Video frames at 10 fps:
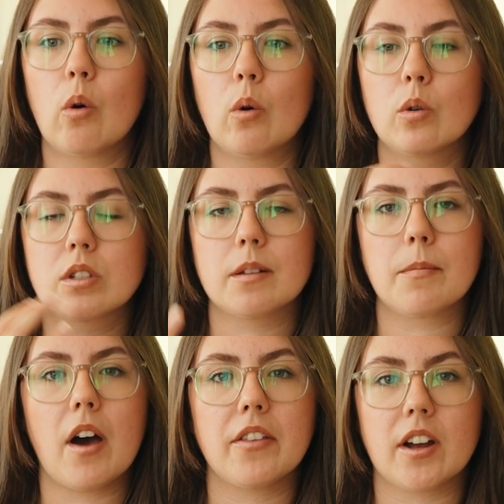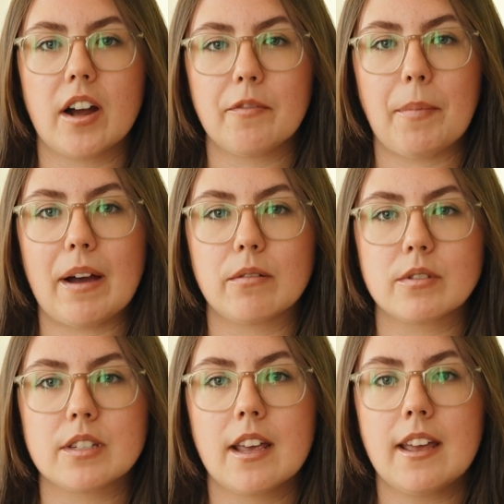or some other kind of
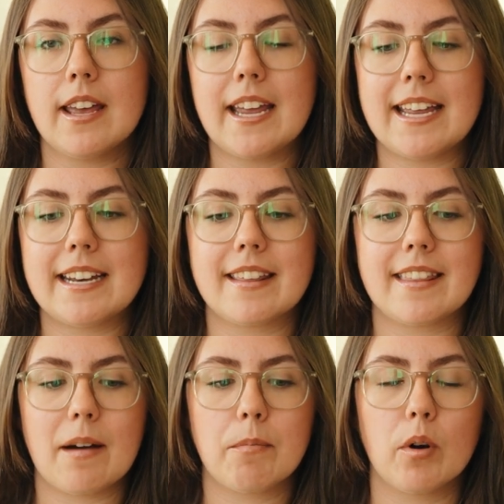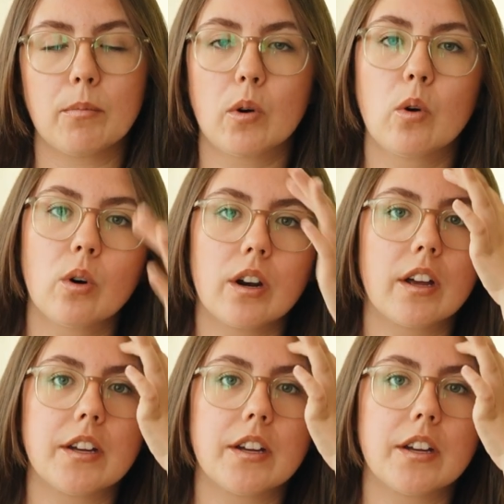bounce in that bottom corner.